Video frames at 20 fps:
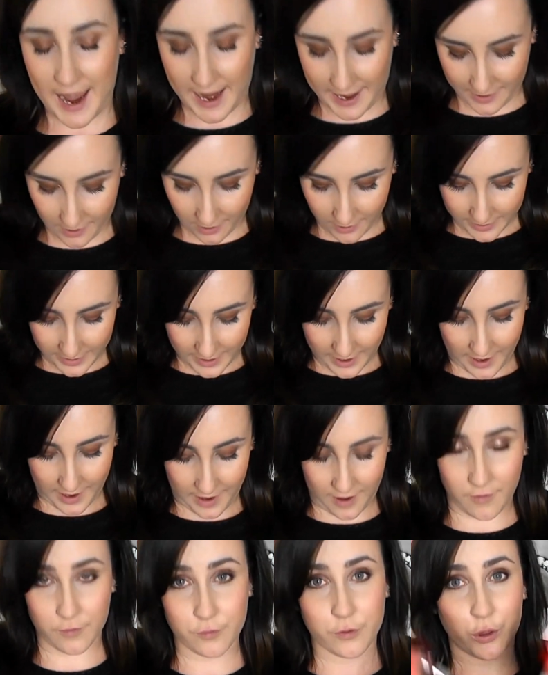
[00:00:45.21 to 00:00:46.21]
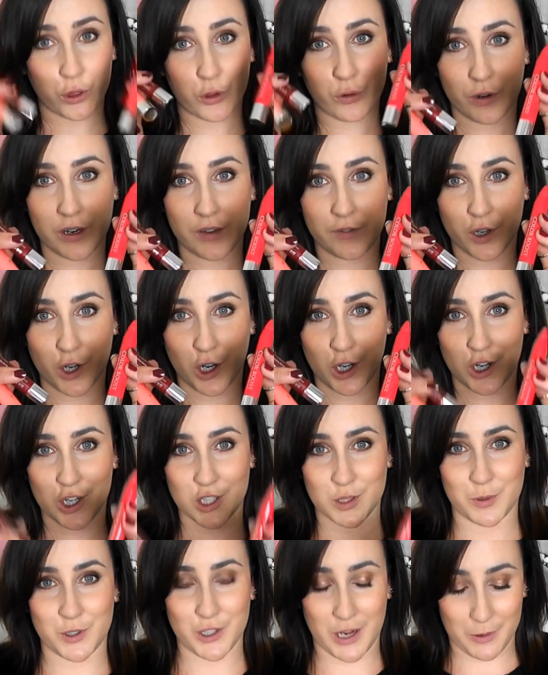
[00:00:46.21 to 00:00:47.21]
and I have three of the
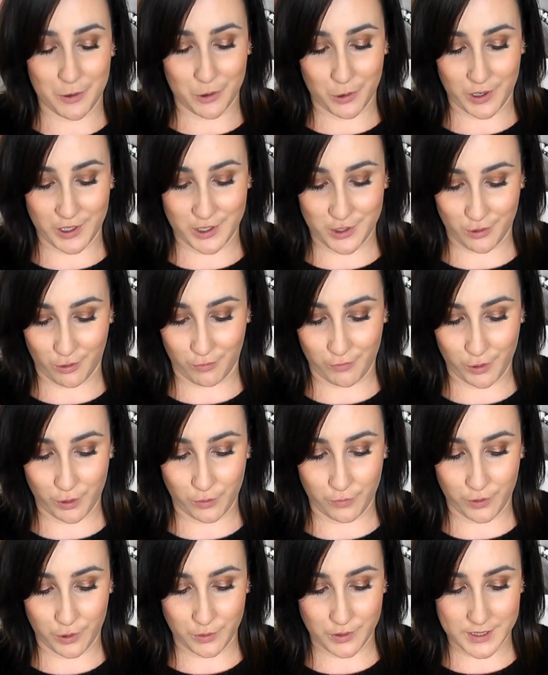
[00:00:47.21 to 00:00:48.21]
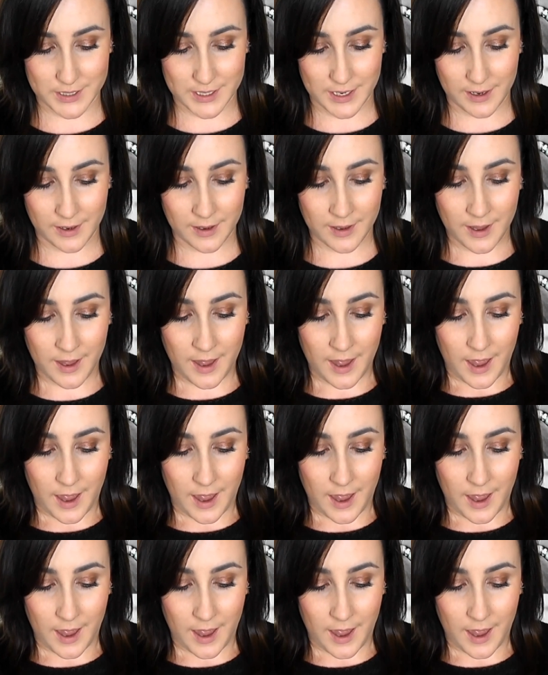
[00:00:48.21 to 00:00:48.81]
colours which I'm going to review for you today.